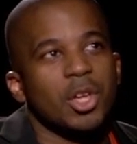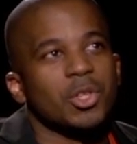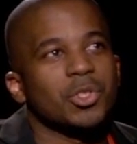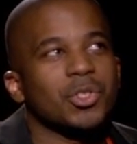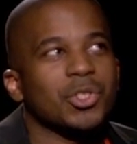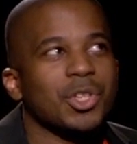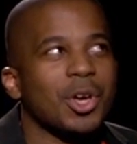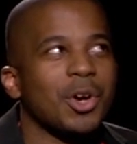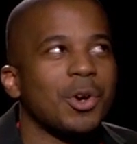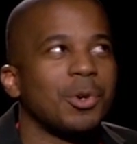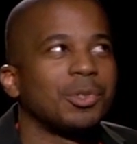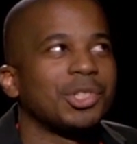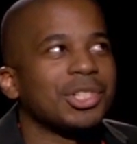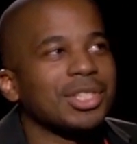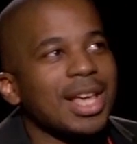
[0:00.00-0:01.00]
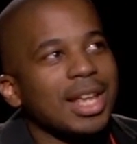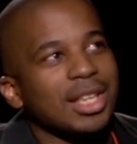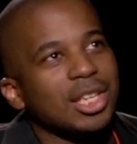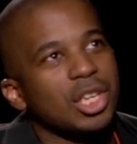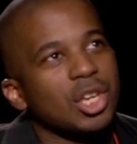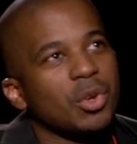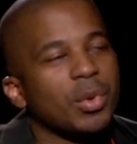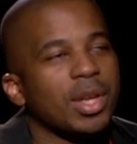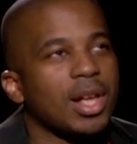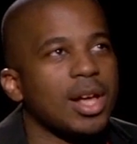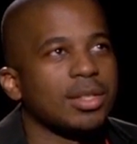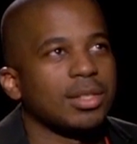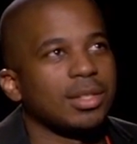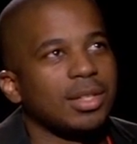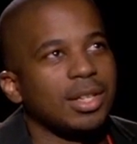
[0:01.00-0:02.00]
So just out of
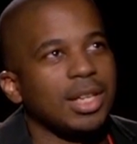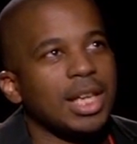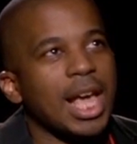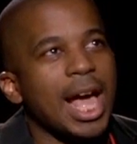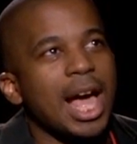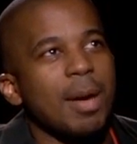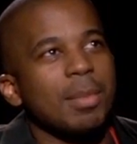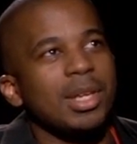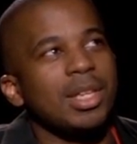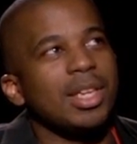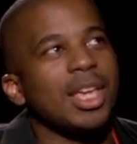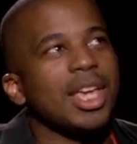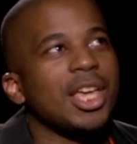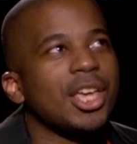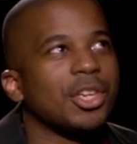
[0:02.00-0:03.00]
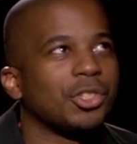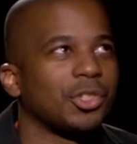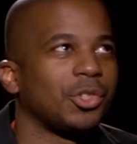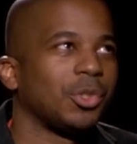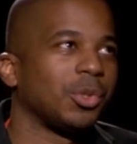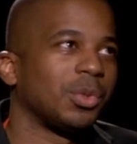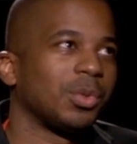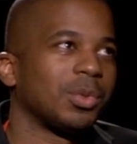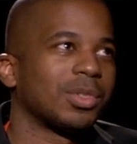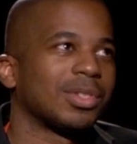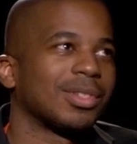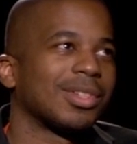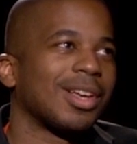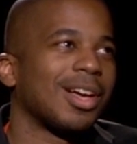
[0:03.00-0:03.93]
curiosity, how many issues